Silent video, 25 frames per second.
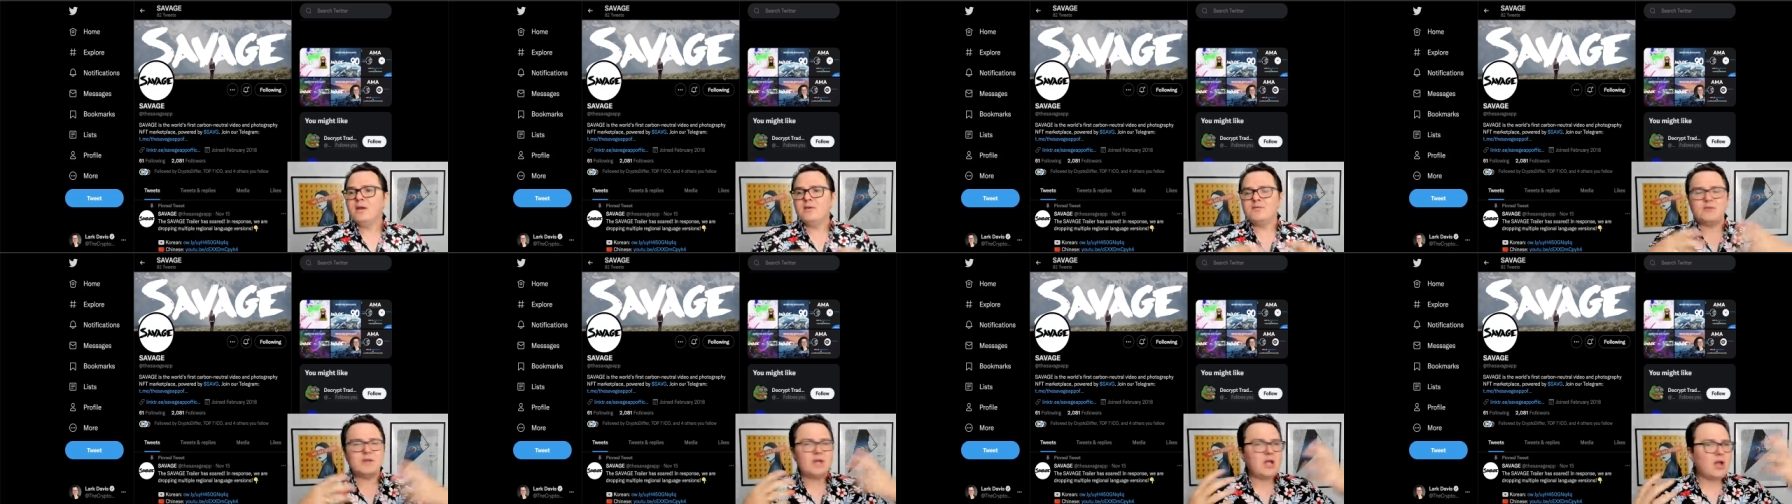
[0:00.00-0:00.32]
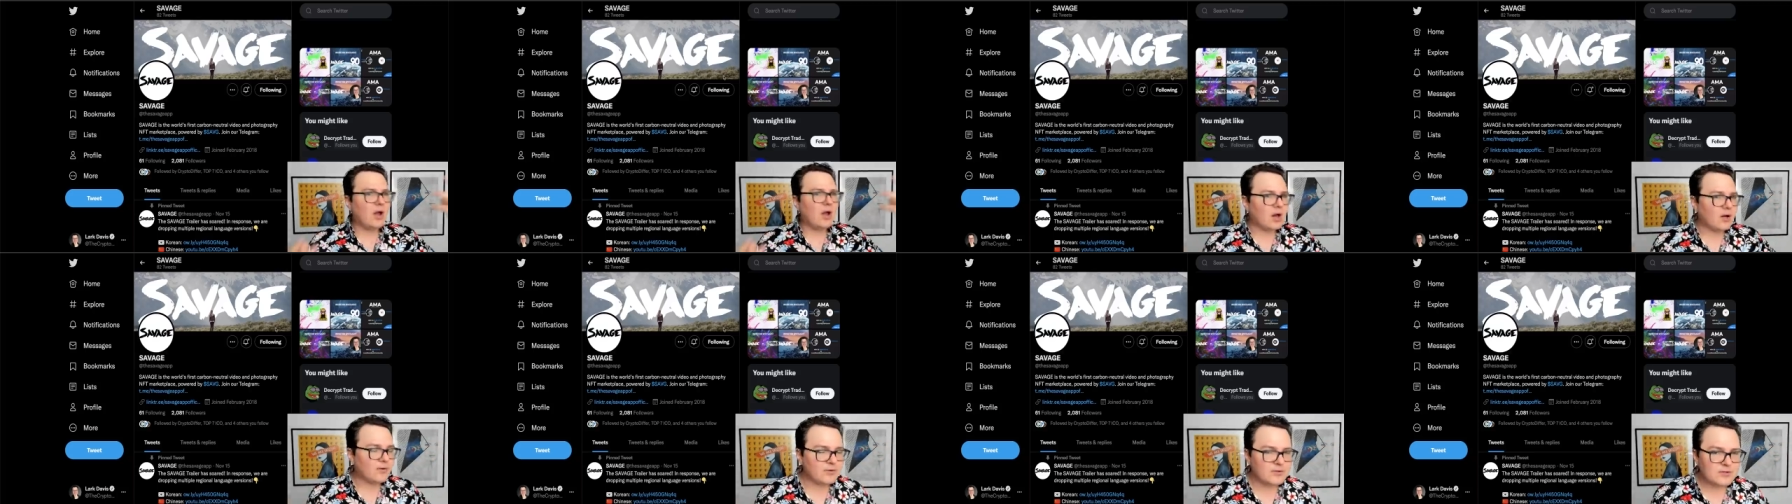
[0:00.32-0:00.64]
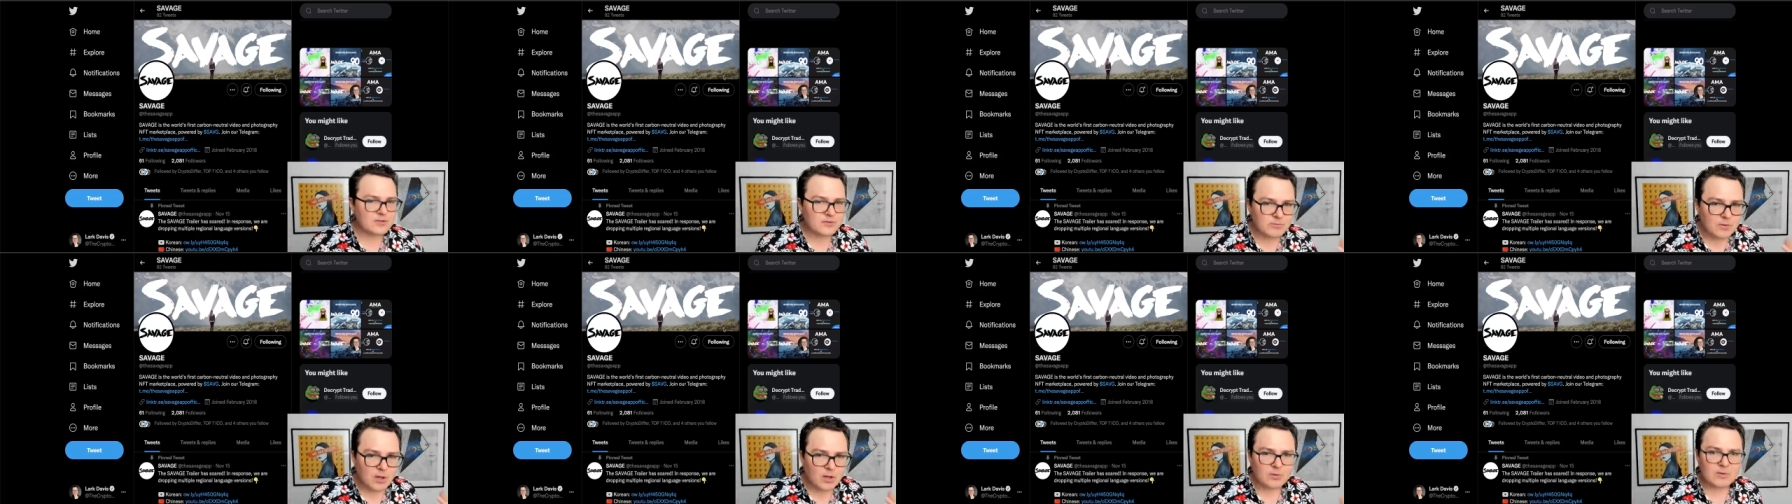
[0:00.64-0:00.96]

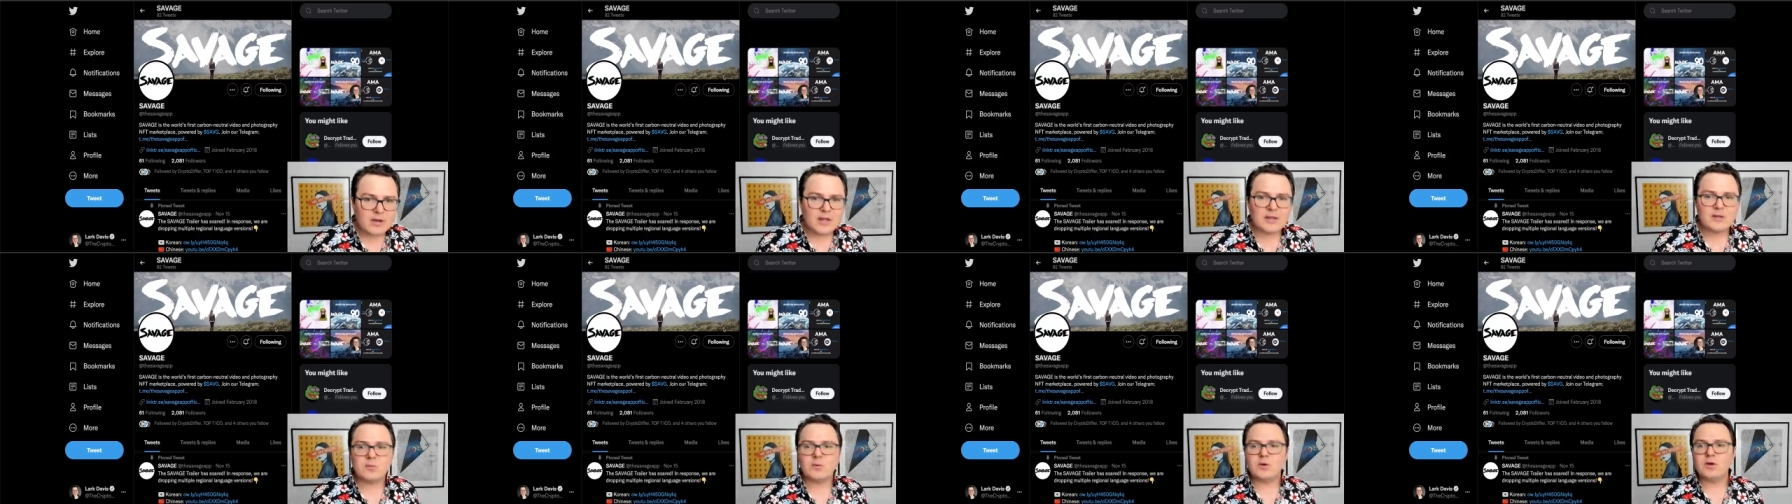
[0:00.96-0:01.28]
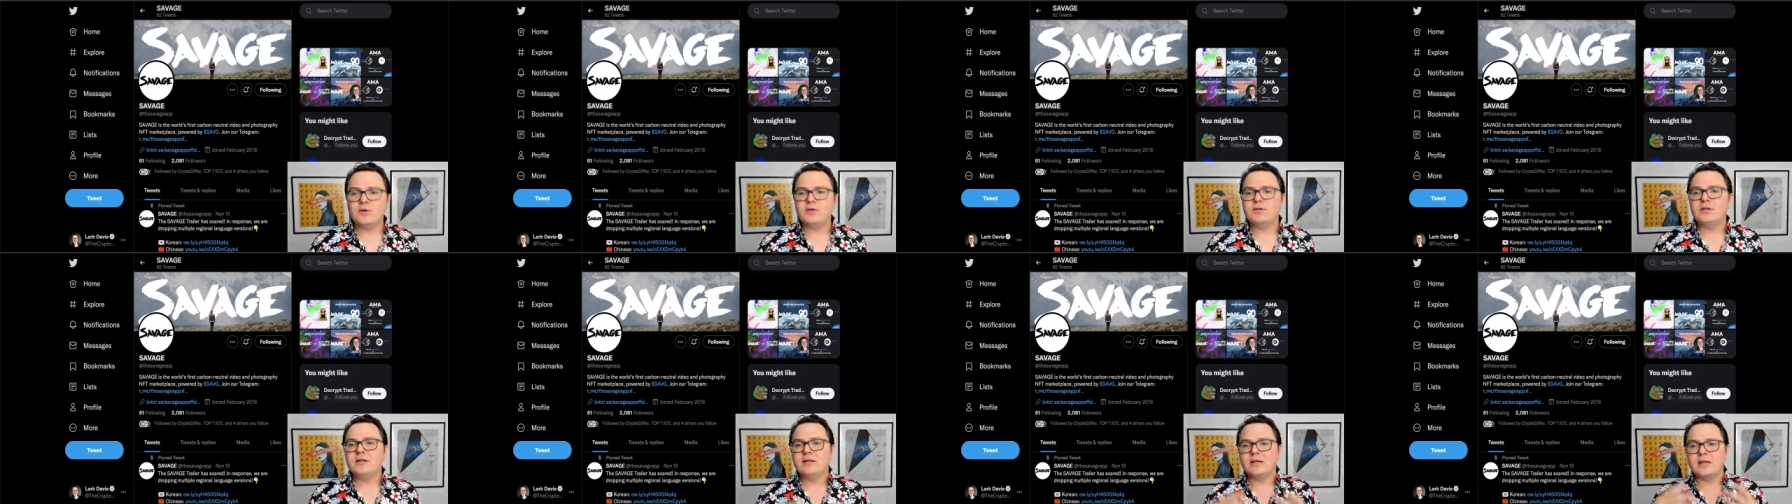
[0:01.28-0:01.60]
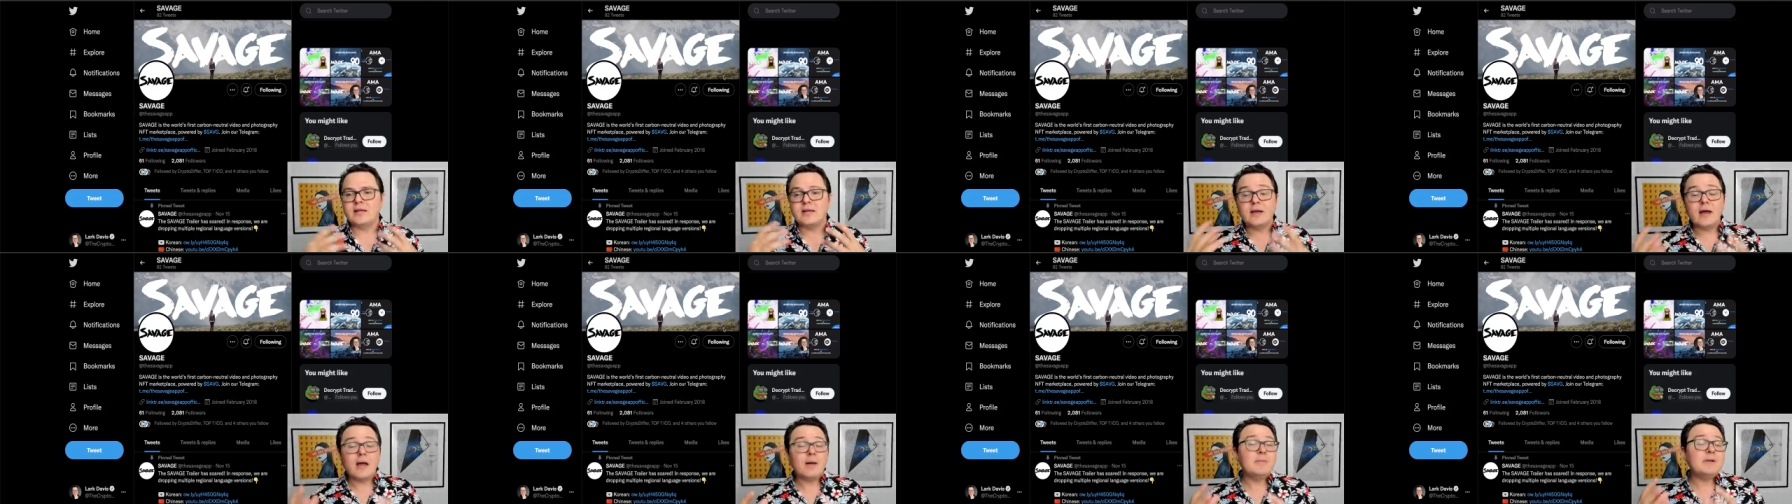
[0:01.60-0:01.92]
videographers from all around the world
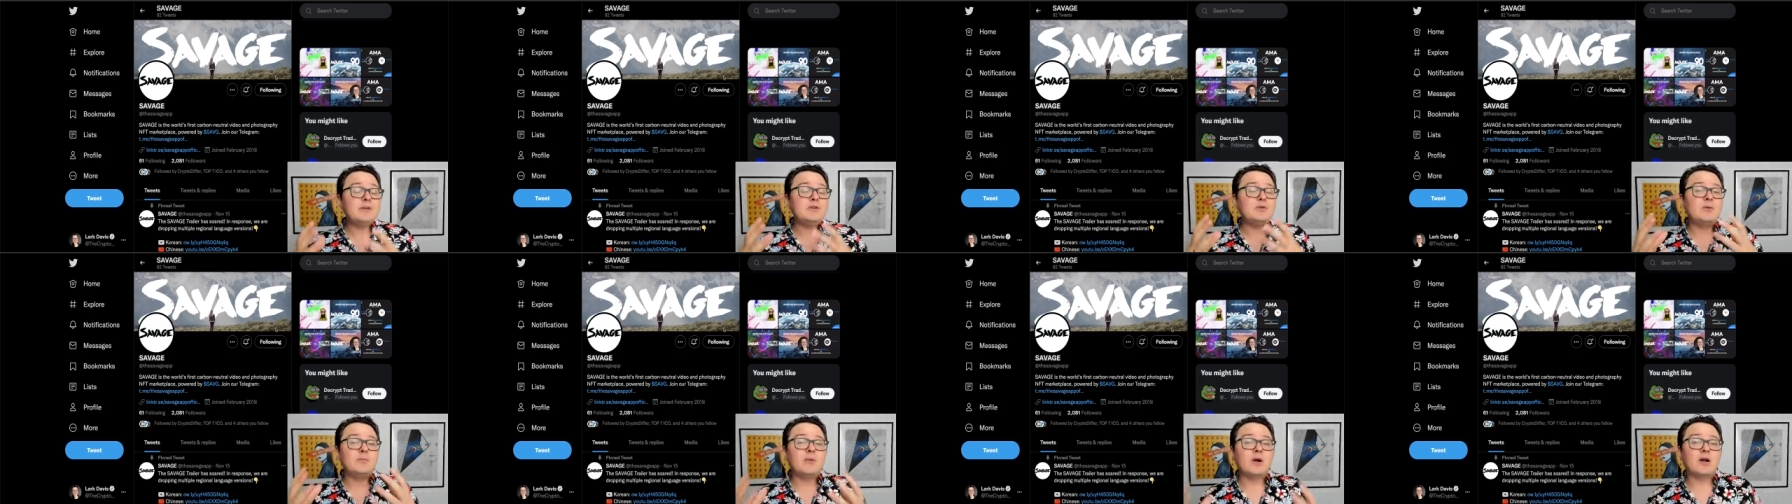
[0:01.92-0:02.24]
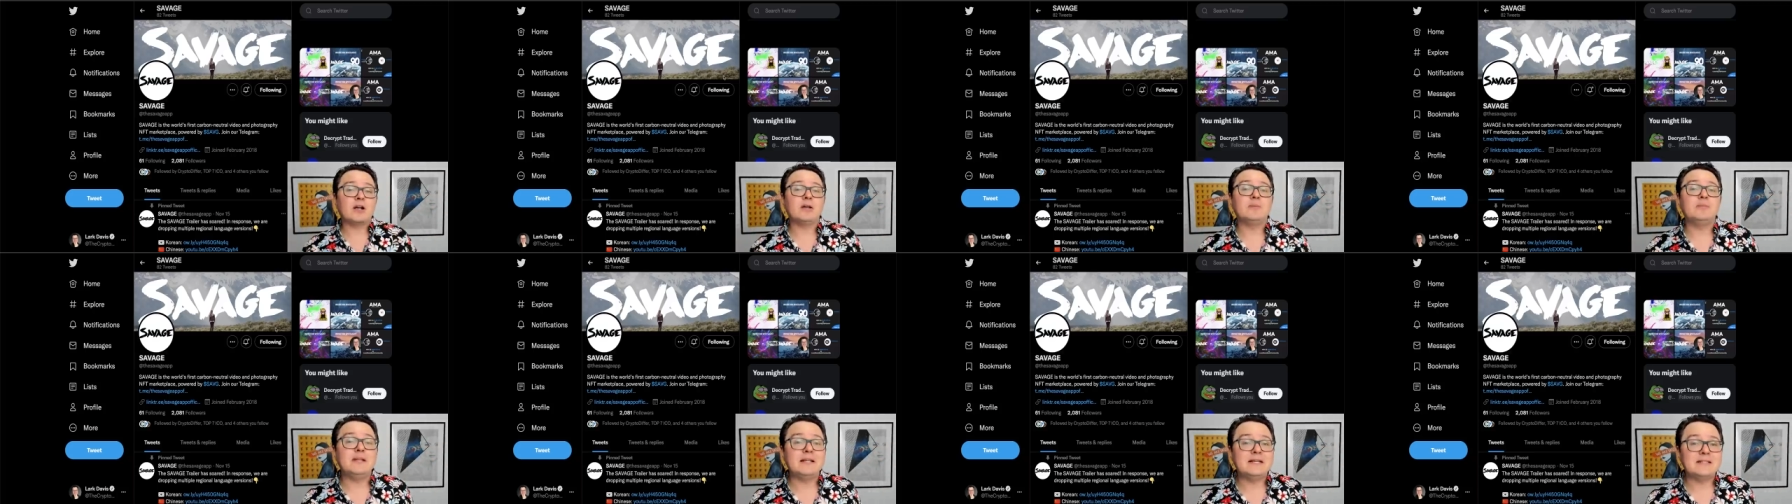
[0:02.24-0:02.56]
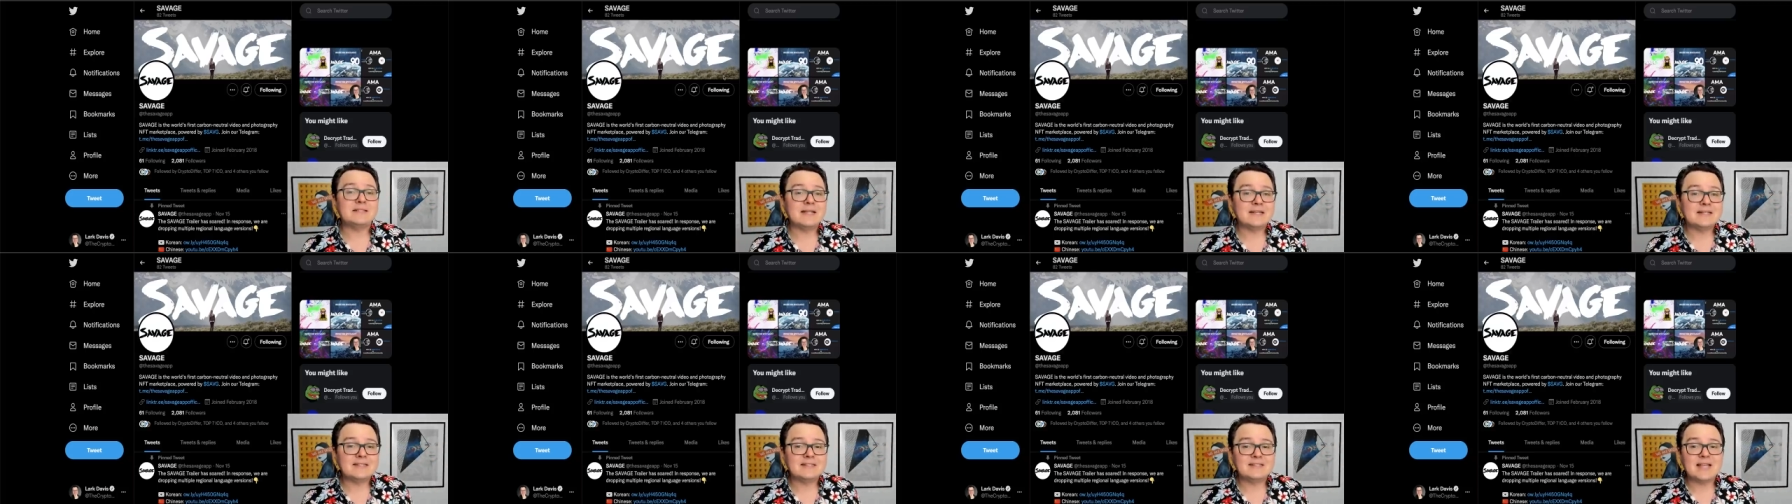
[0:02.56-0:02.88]
can come into a
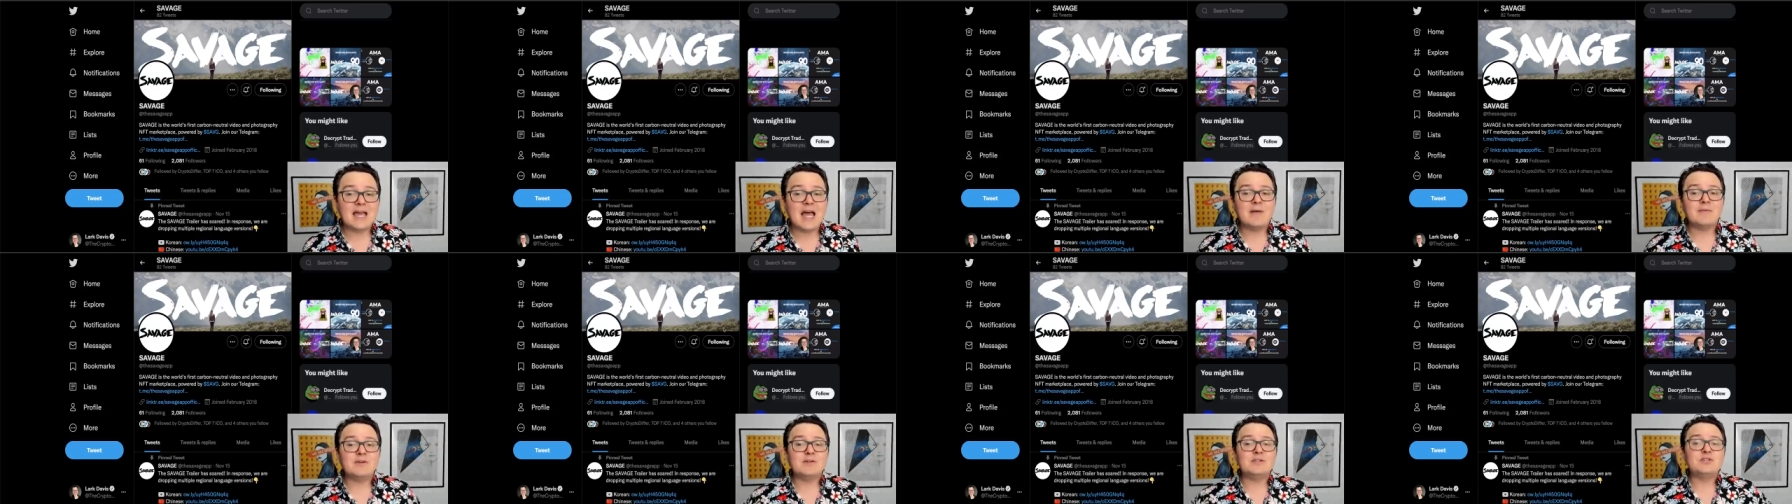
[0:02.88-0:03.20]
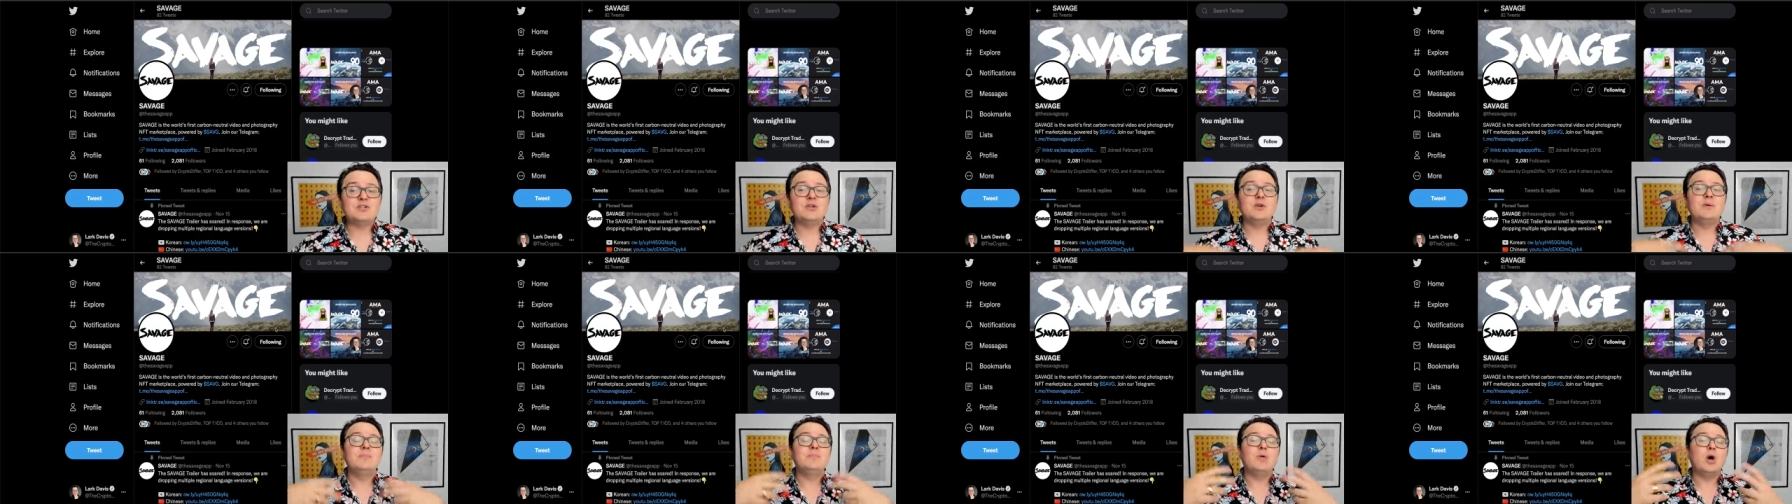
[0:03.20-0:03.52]
marketplace like Savage,